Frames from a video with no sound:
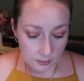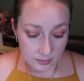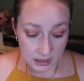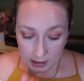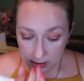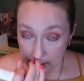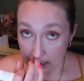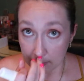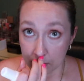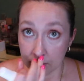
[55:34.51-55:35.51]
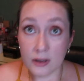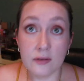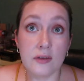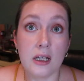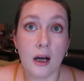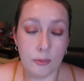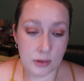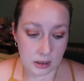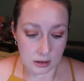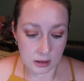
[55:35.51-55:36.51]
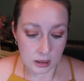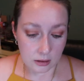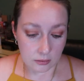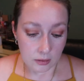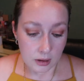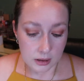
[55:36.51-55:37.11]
because that was one of the options too.